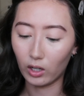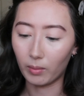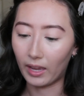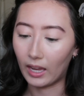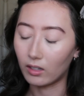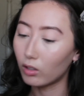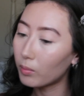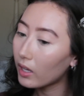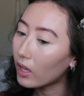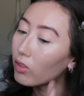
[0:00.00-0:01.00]
it on my hand a little
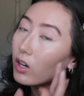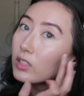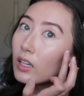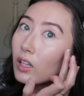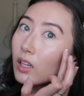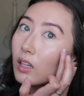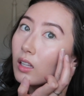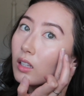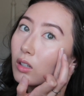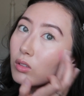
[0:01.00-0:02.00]
bit, and then I'll take like a
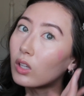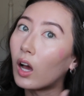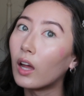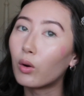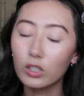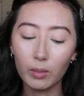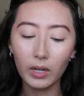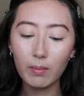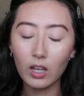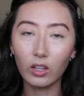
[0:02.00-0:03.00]
little dot, or
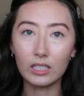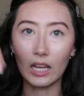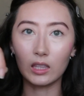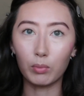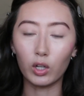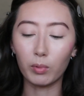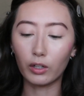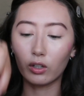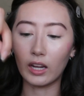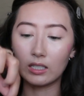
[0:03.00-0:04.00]
sometimes I'll like take the beauty
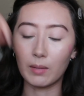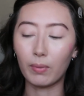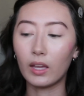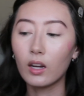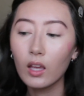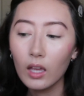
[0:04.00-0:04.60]
blender and dip it